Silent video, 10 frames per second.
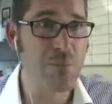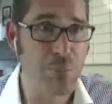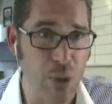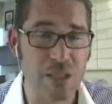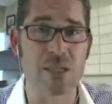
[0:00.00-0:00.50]

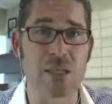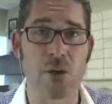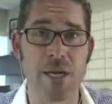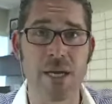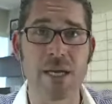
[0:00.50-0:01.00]
booked.
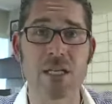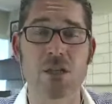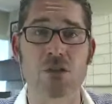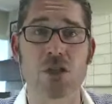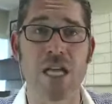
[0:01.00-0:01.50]
Okay,
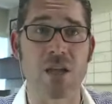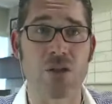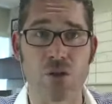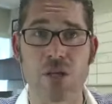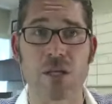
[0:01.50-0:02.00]
until July
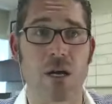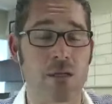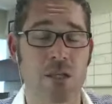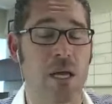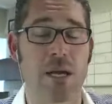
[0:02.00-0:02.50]
thirtieth. Uh,
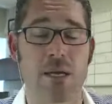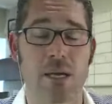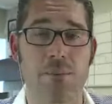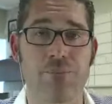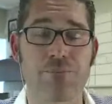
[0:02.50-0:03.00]
July
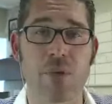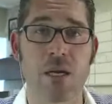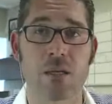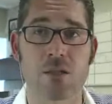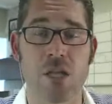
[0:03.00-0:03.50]
um.
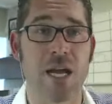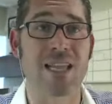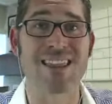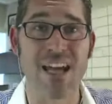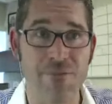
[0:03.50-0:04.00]
Uh, July
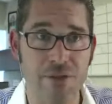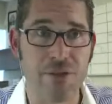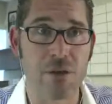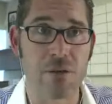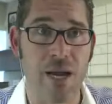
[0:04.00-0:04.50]

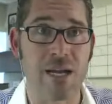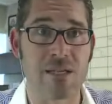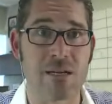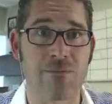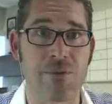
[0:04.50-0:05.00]
eleventh as
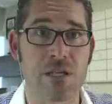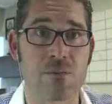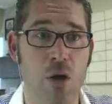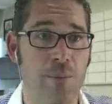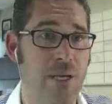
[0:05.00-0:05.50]
of this
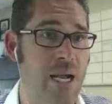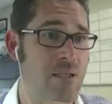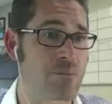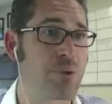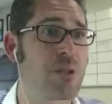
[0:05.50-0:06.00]
moment,
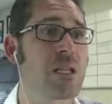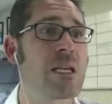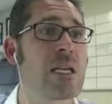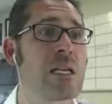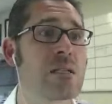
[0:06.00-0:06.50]
guys.
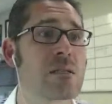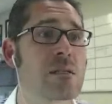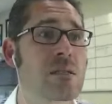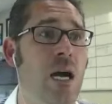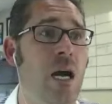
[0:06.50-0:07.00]

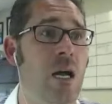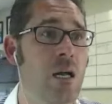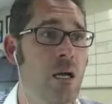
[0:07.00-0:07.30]
Please, uh,